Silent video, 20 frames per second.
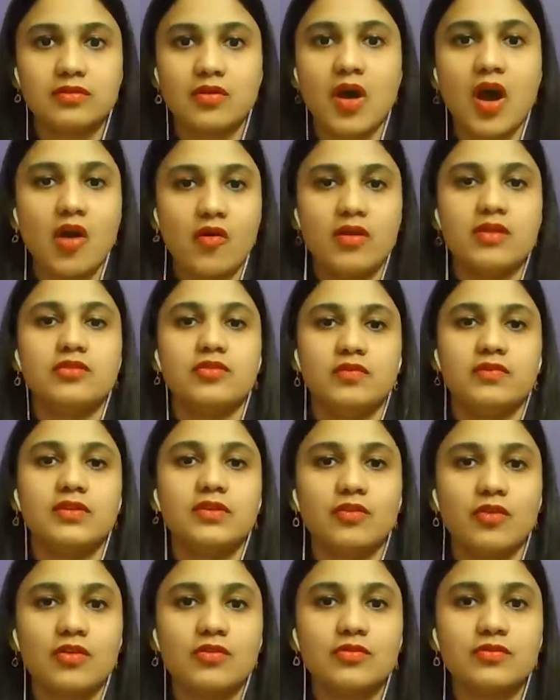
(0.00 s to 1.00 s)
So how are you
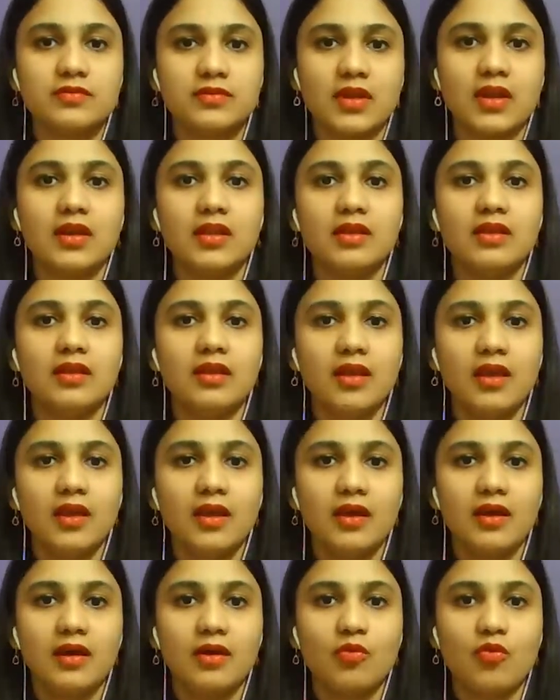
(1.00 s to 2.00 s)
even going to study
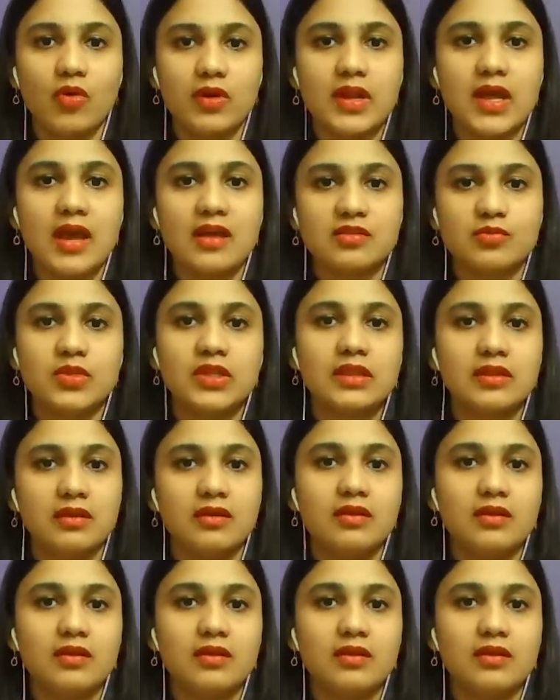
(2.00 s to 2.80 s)
what has been